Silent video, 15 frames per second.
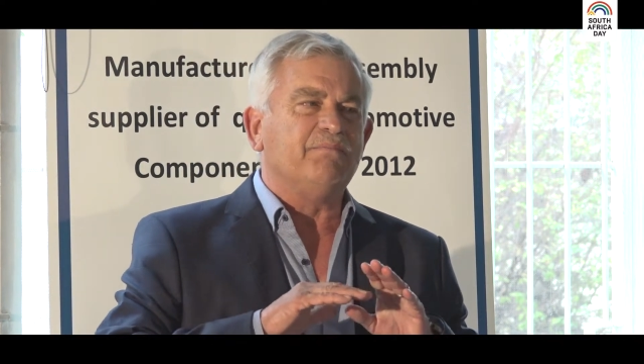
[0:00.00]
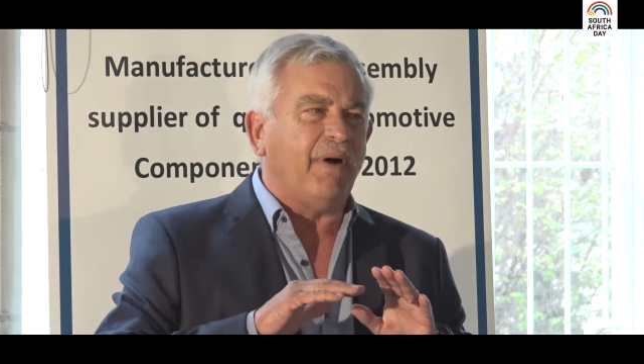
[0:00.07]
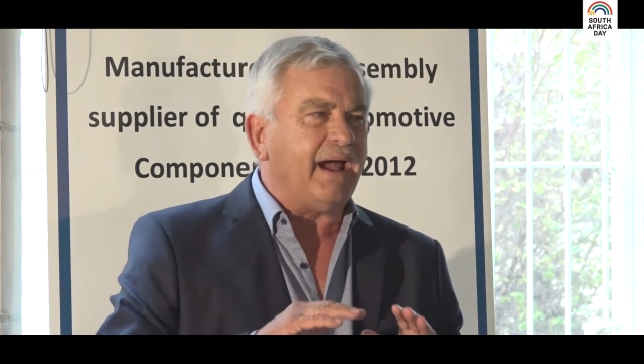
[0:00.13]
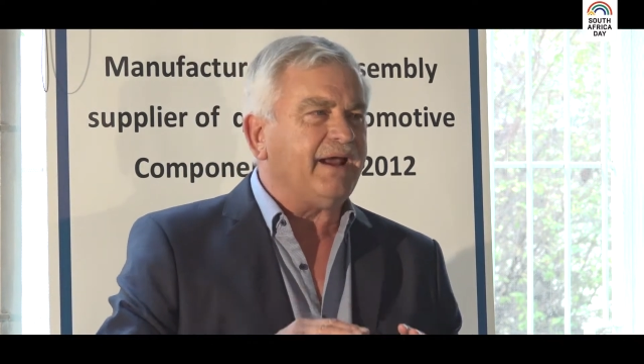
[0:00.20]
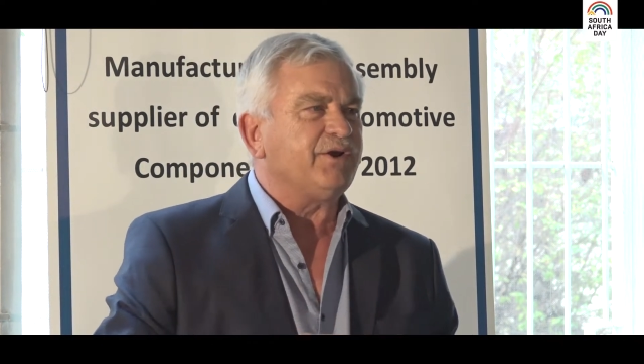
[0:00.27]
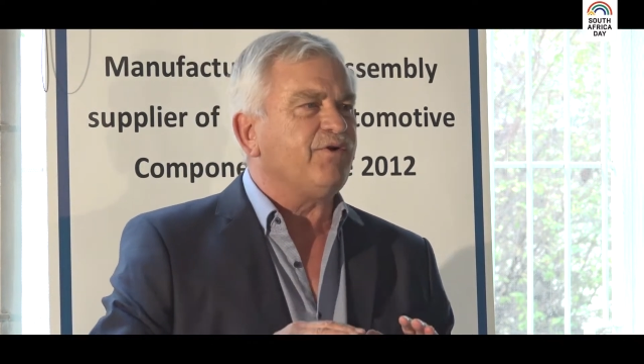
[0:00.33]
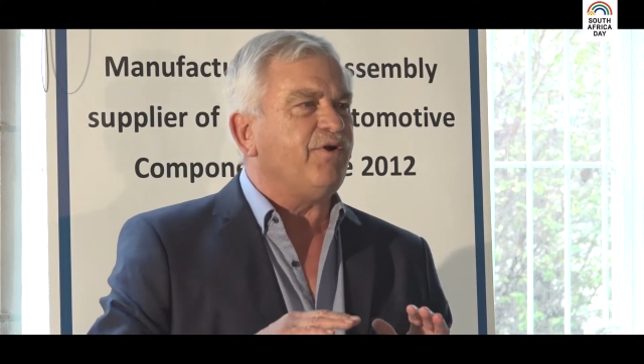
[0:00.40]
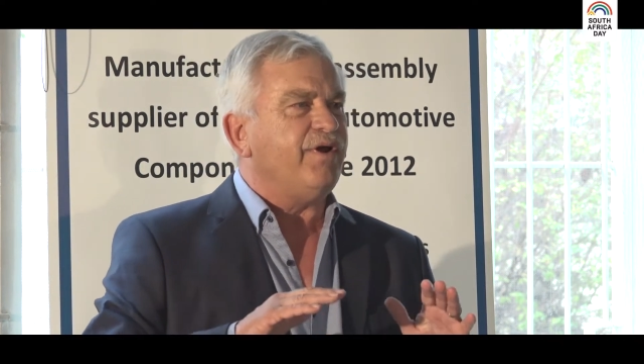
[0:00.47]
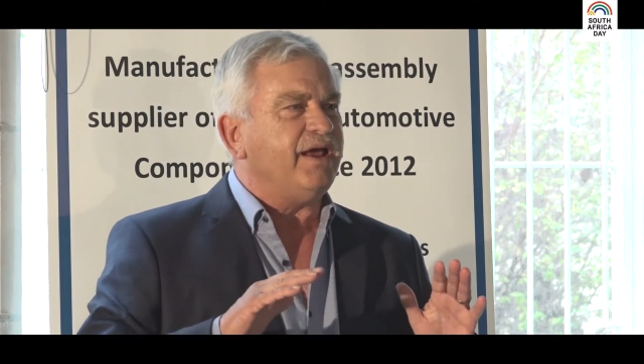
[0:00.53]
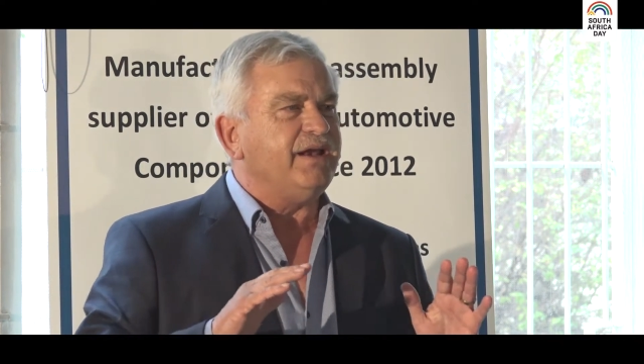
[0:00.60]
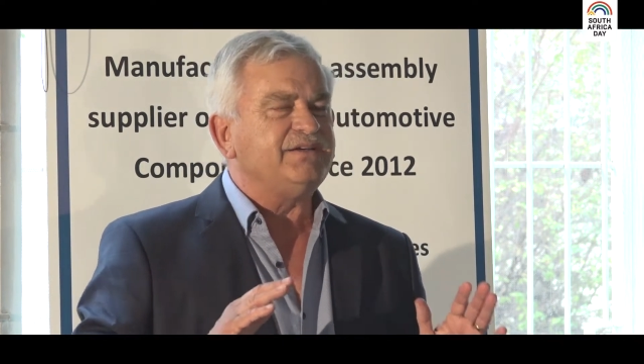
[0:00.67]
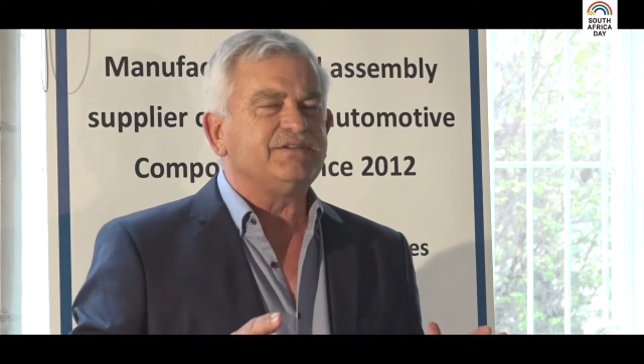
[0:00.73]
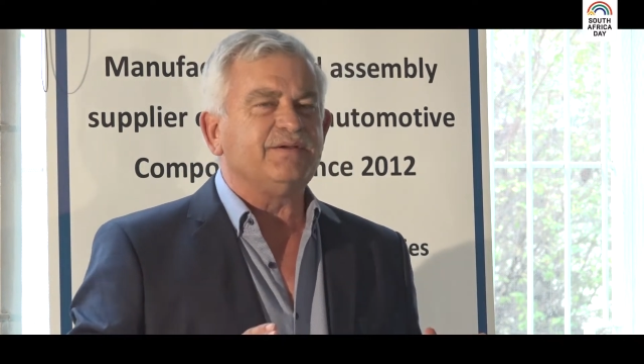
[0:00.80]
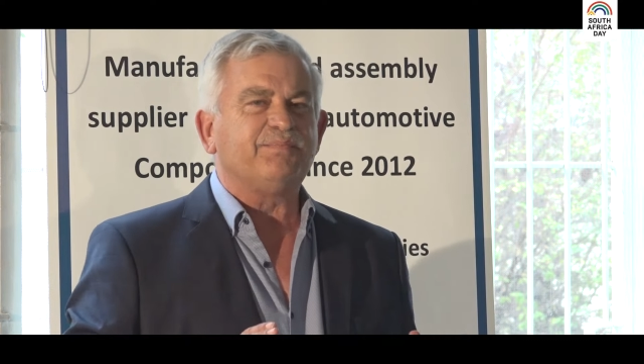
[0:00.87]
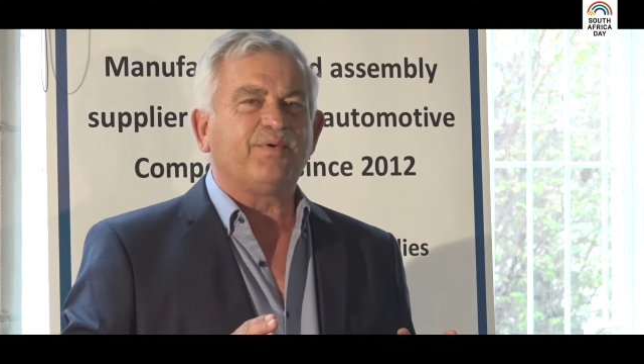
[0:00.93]
micro
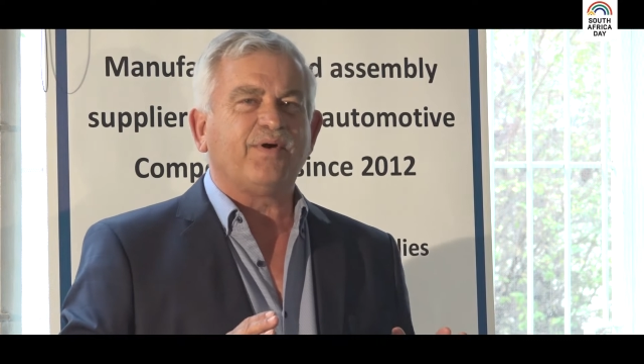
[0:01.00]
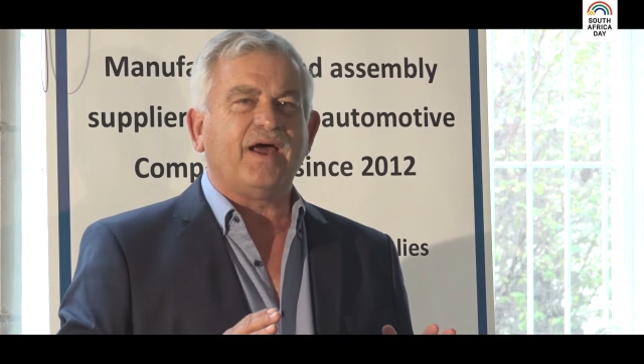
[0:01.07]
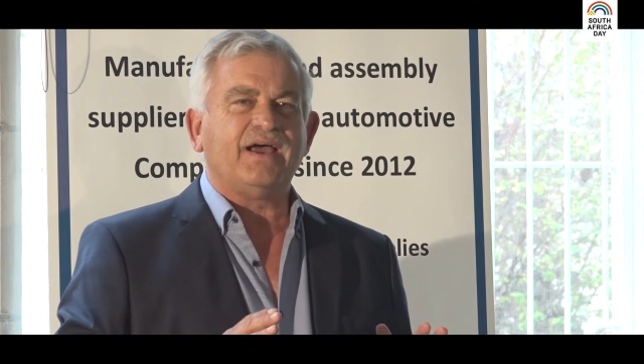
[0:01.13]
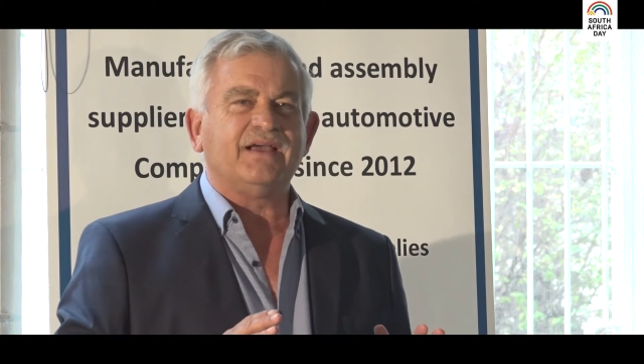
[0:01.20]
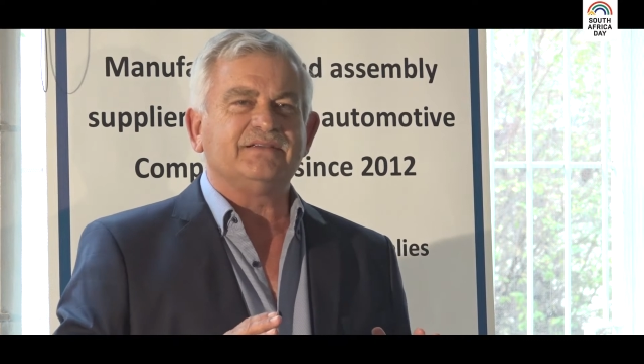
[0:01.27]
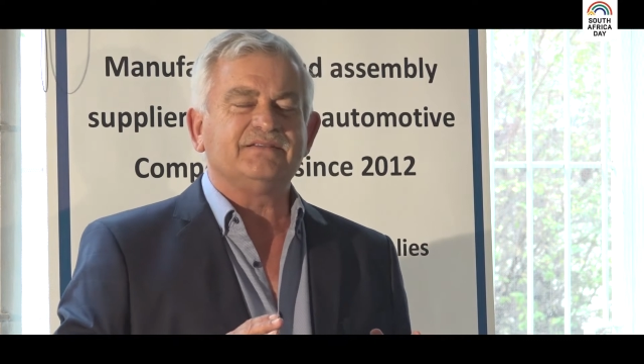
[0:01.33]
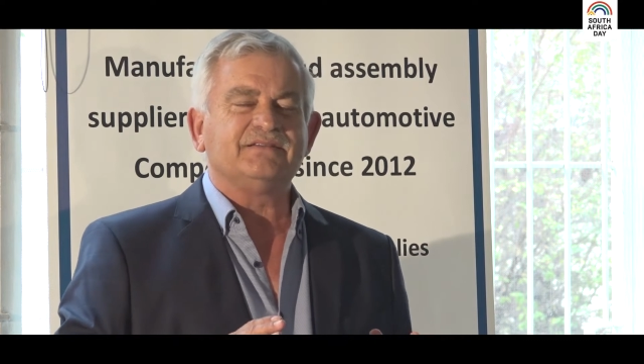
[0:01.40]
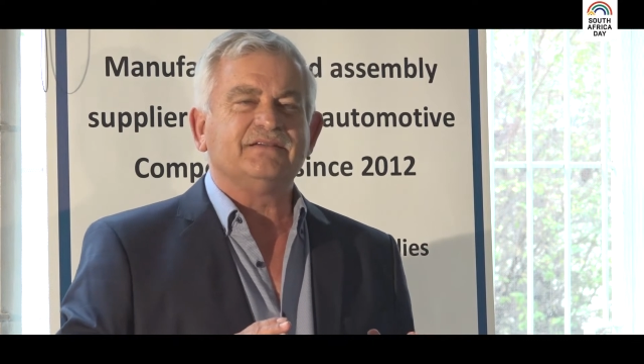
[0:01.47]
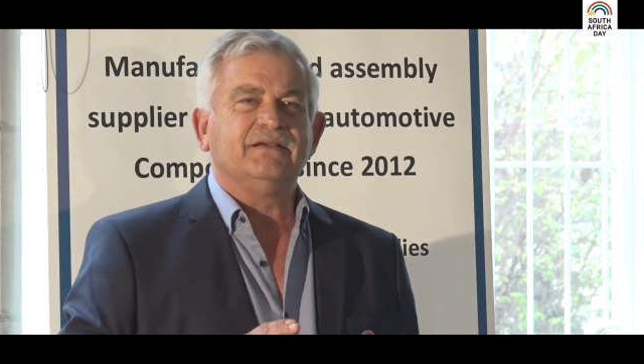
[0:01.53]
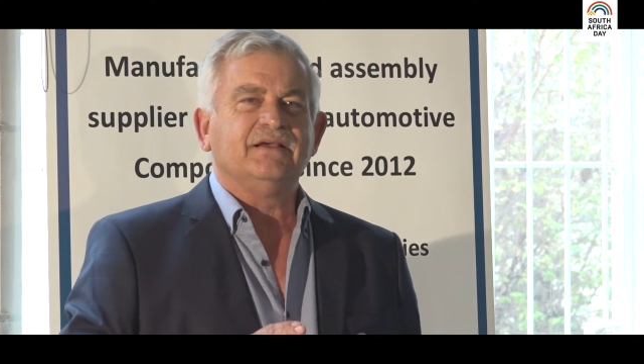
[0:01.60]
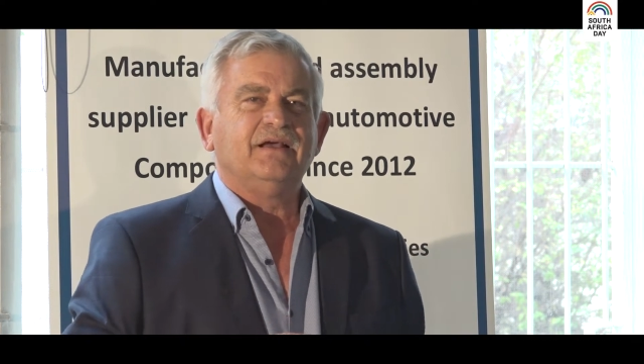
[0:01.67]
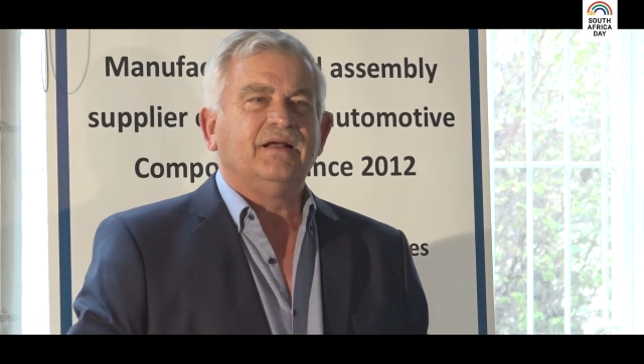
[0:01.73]
enterprise